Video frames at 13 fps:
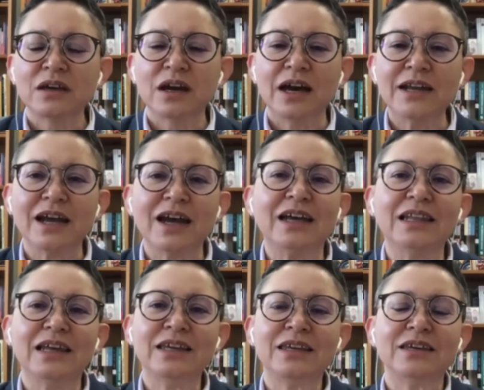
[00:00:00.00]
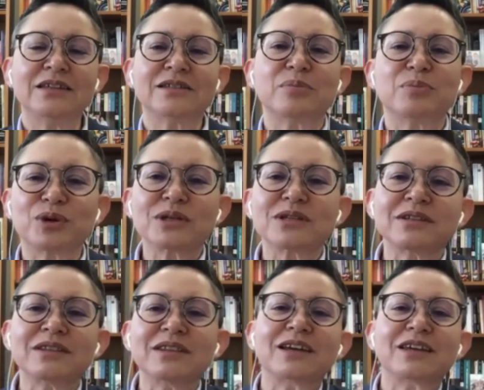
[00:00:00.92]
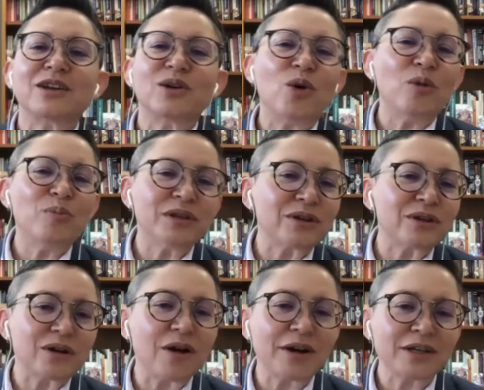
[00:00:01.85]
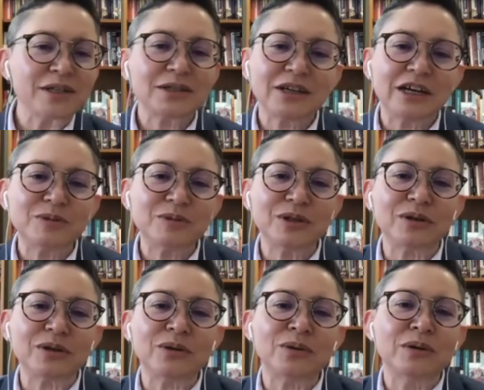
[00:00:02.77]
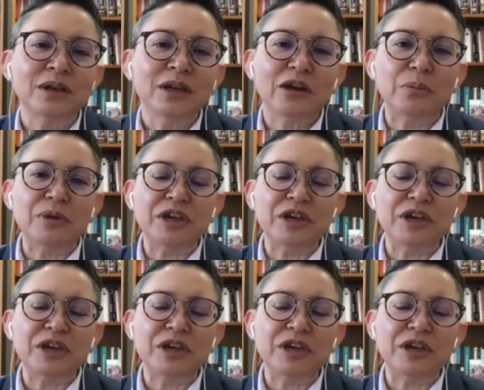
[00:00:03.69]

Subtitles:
An ally is a person that can open their heart up to you and be